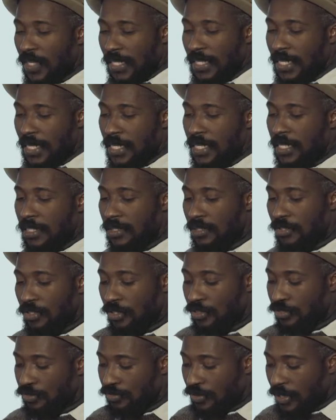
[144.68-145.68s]
The key is
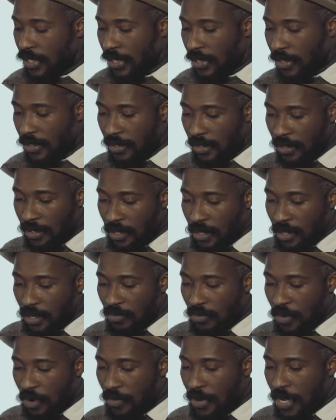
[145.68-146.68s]
not to take
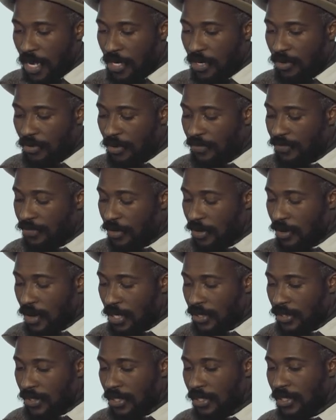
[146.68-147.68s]
what we are doing for
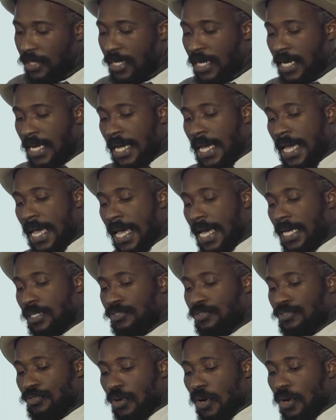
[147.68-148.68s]
granted
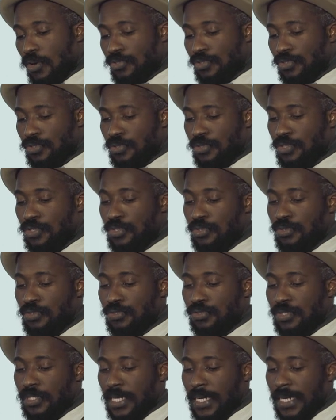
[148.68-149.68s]
and to also
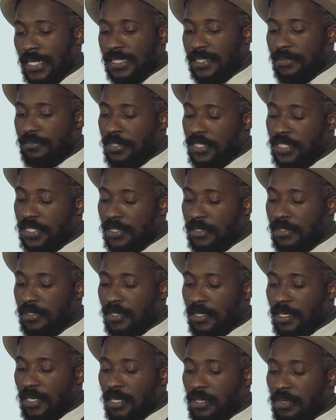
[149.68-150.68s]
use the
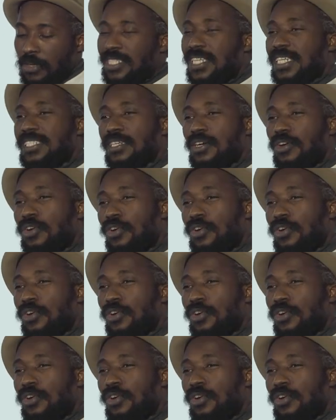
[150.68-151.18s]
exhibition, not as a